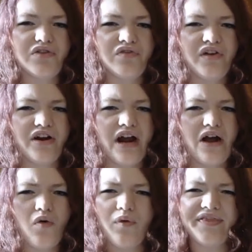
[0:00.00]
to figure
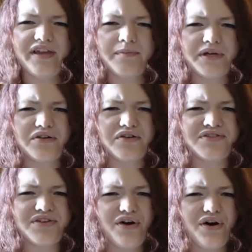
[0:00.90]
out what the
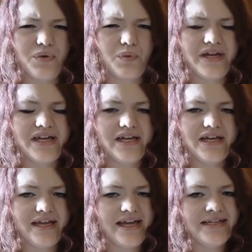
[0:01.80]
abductors are weak
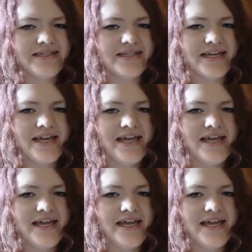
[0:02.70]
against.